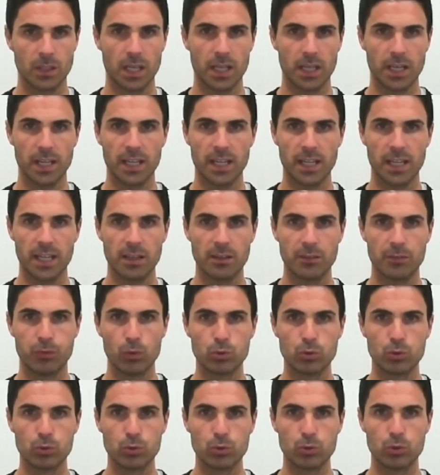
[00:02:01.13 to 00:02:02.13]
I have
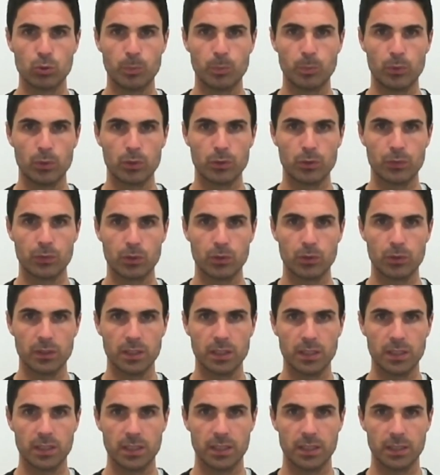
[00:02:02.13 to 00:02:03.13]
full support from
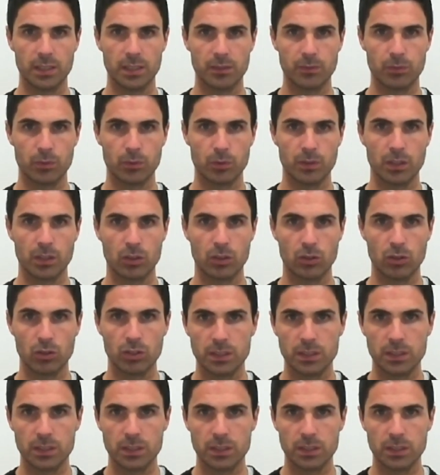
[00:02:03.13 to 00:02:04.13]
the
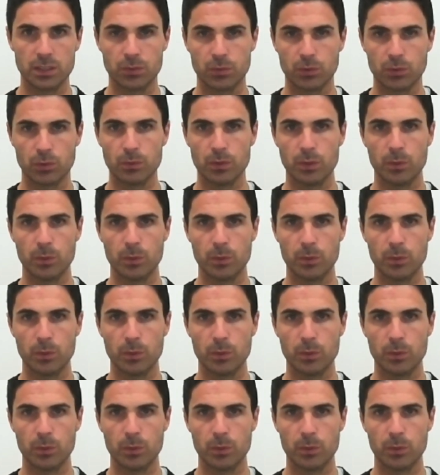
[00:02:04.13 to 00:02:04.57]
countries, from the